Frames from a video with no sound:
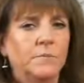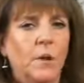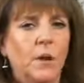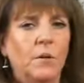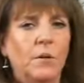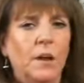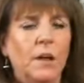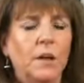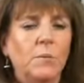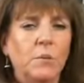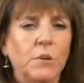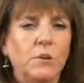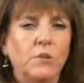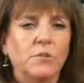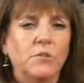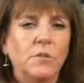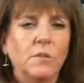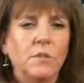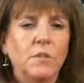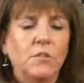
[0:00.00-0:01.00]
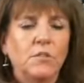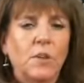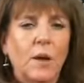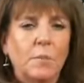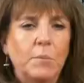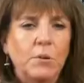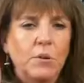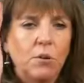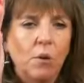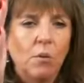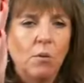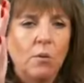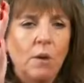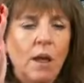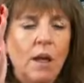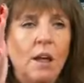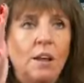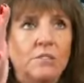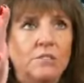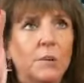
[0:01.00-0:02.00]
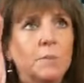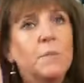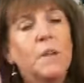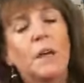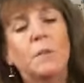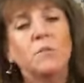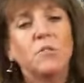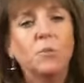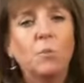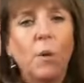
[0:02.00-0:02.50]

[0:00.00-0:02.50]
All right, when you're doing the chop, you don't, sometimes